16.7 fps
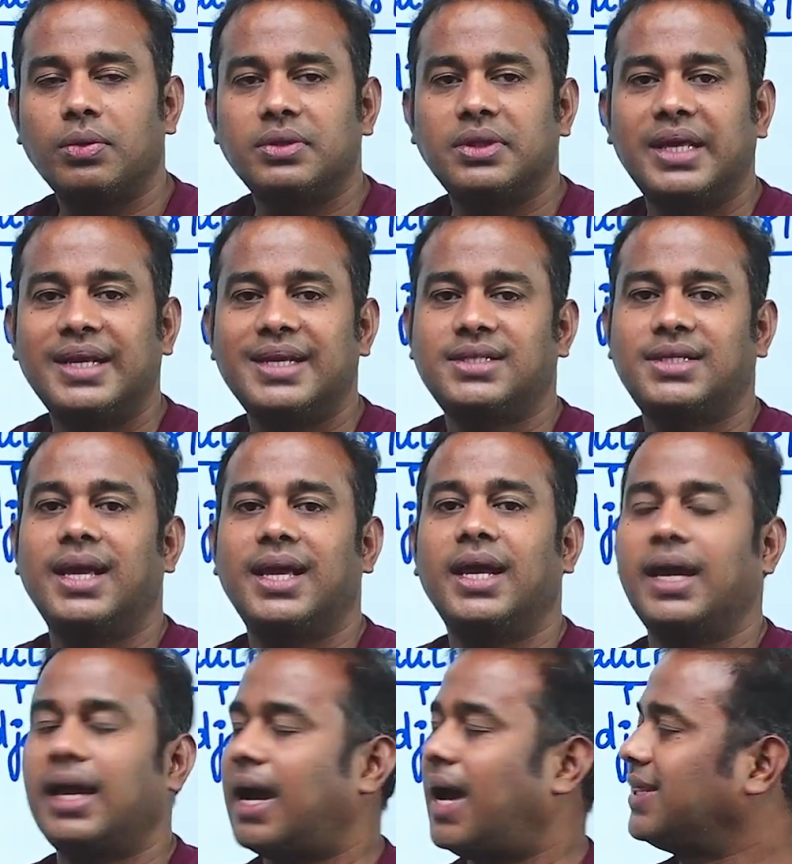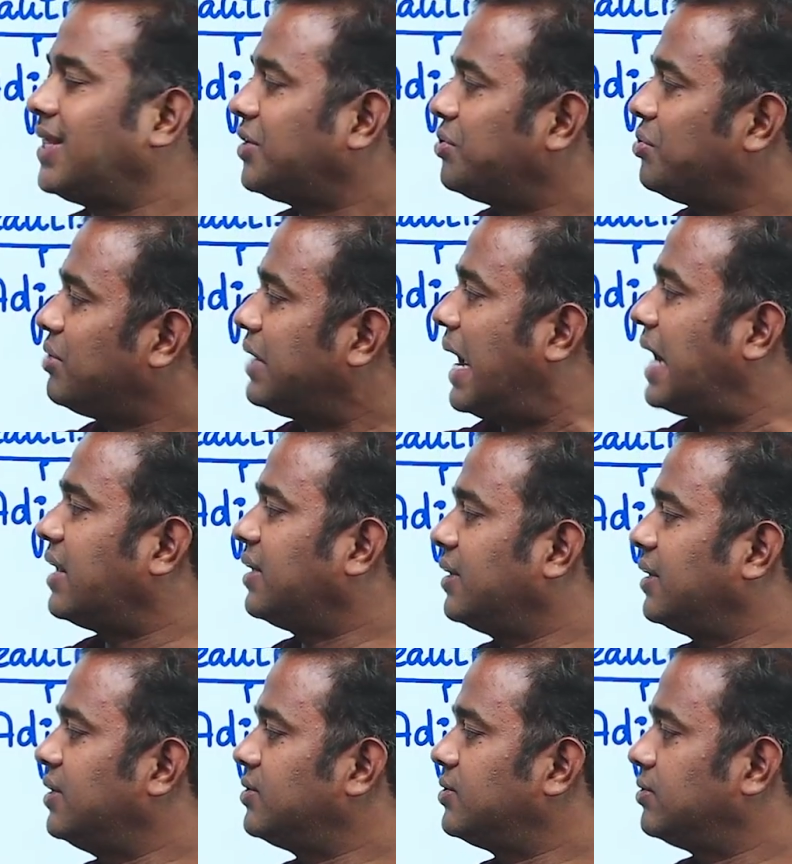there is a other two
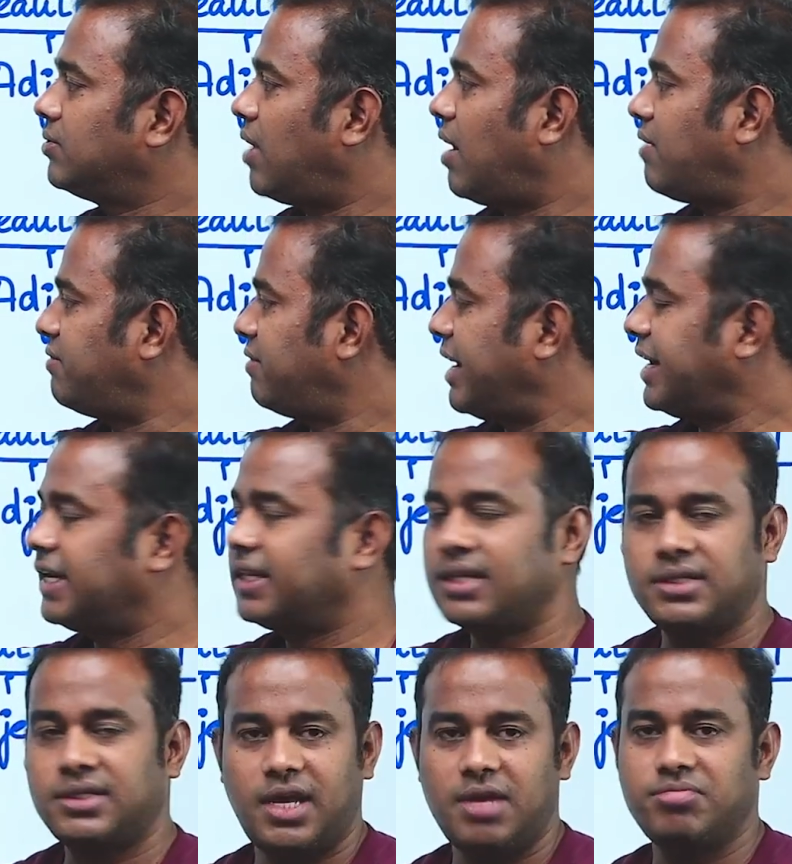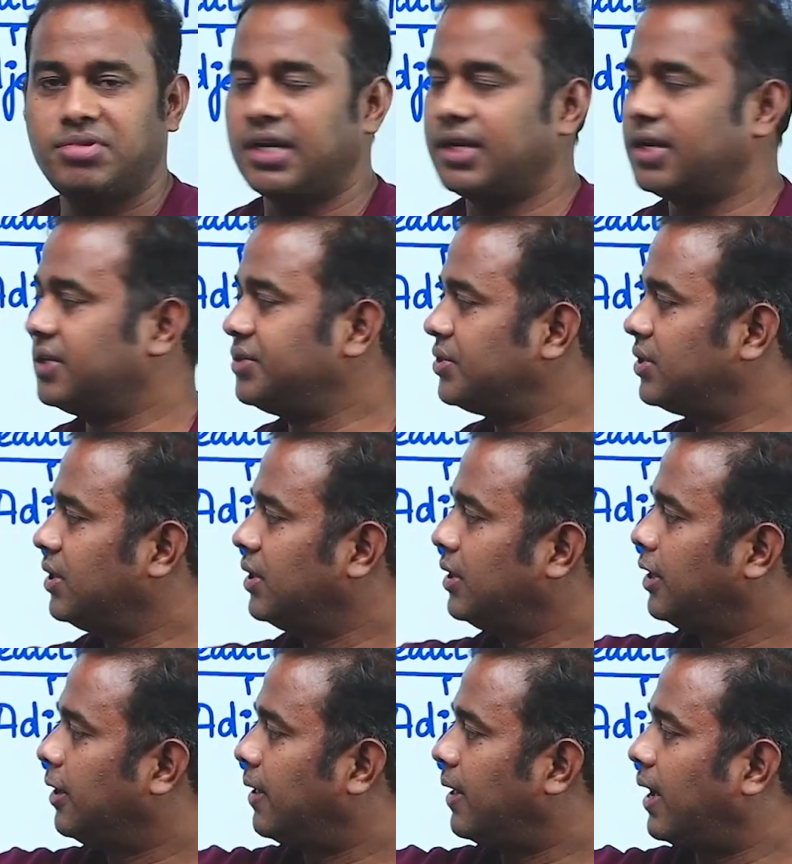categories of writing the same sentence.
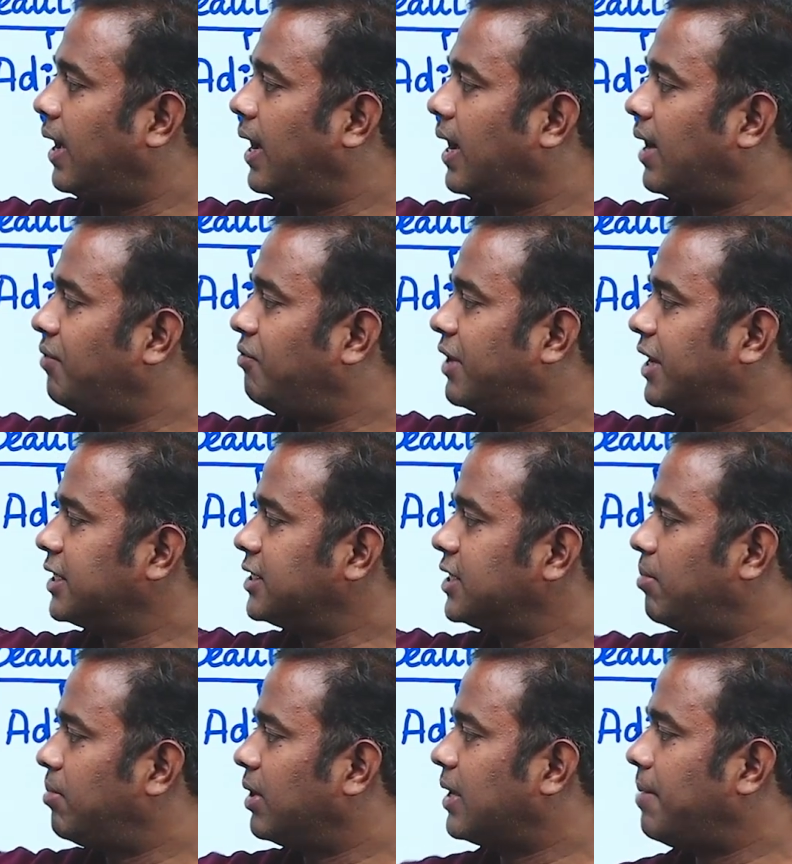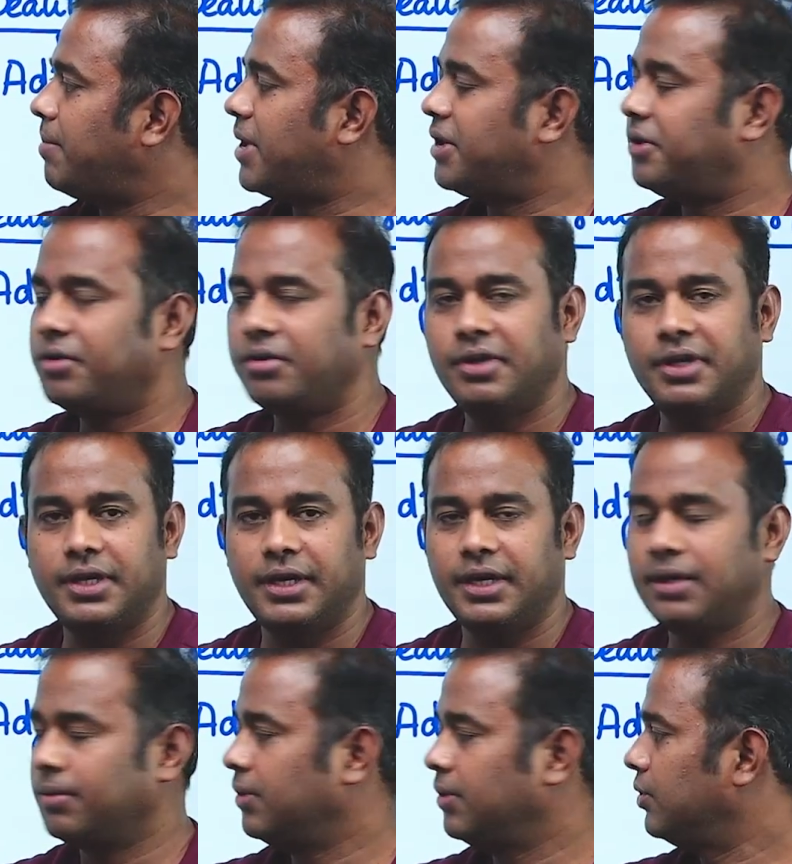For example, comparative
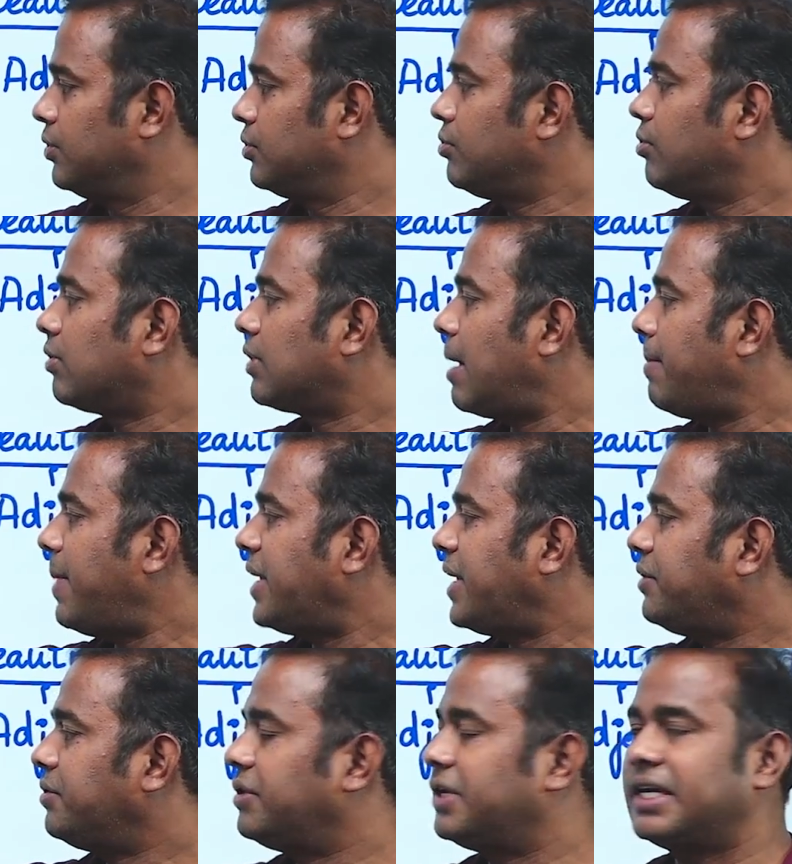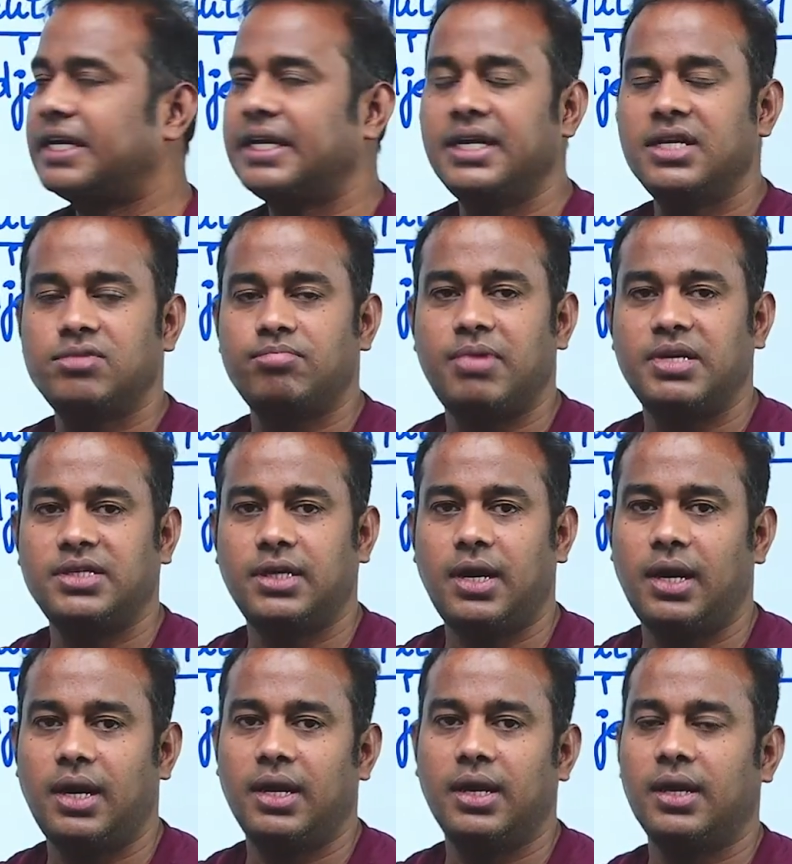degree. So comparative degree is
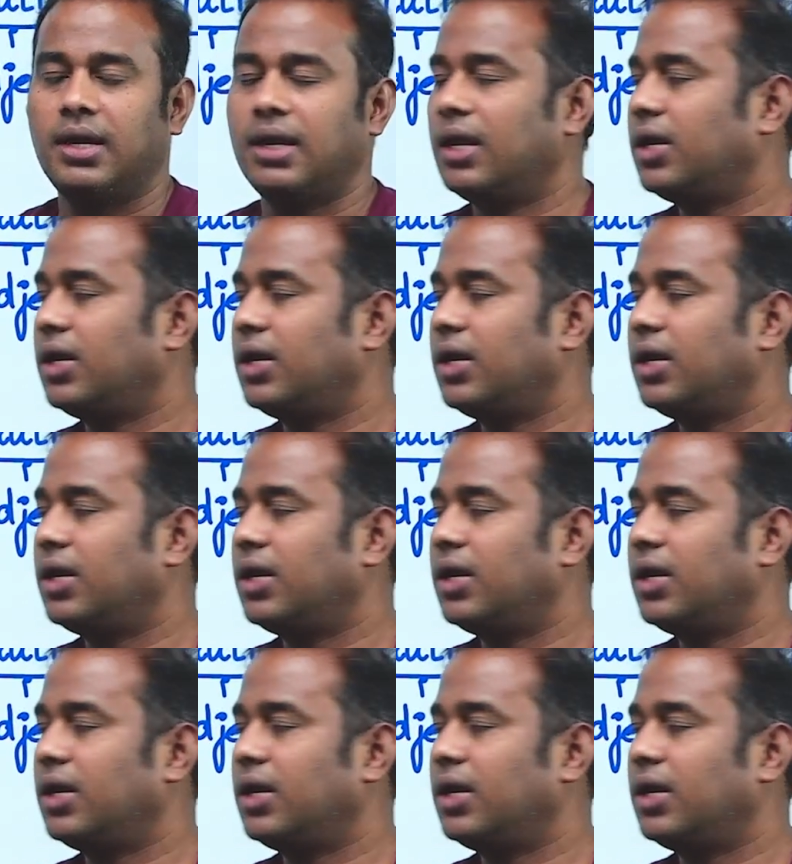basically, it